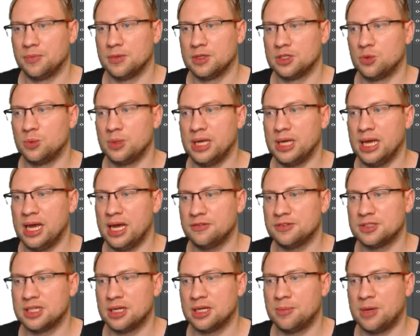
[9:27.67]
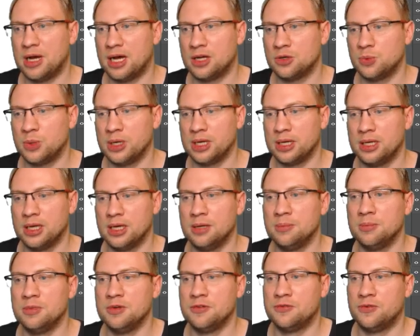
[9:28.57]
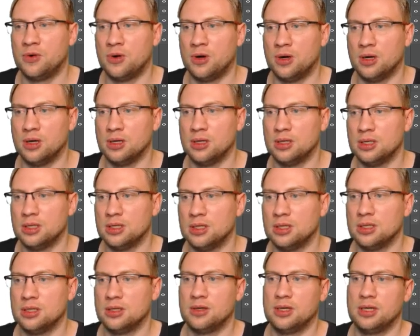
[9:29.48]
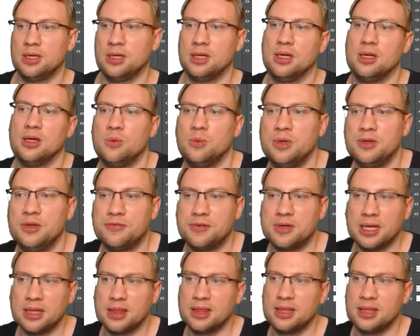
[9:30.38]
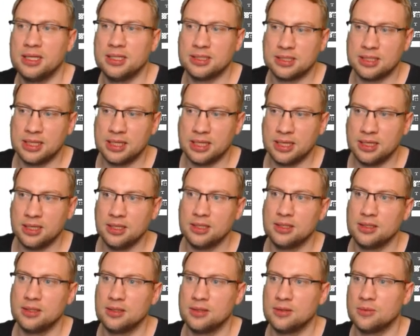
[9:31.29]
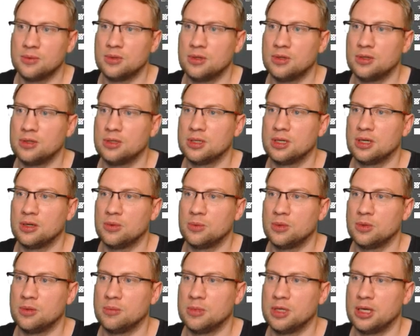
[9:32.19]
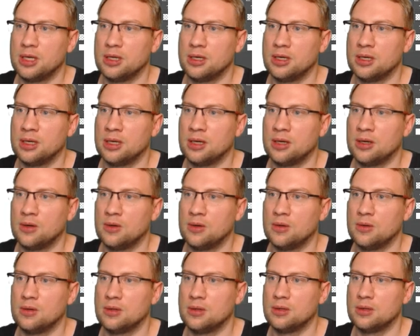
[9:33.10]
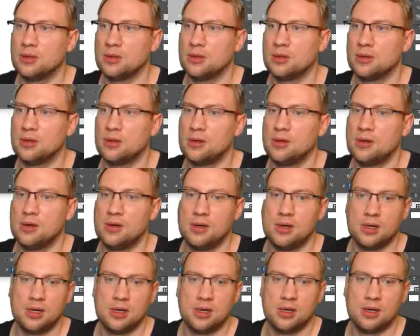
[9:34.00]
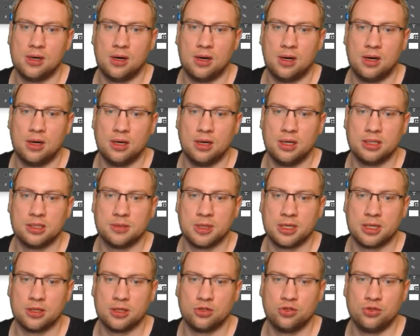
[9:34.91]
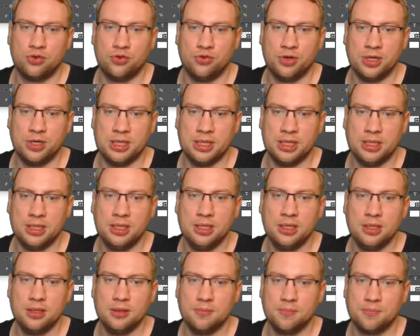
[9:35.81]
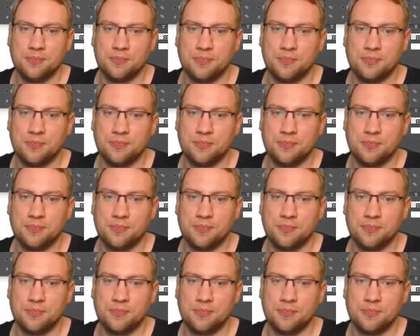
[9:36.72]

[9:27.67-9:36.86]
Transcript: So we have some hardware here in before, right? We've got this thing. What I will make now? Oh, let's make it green.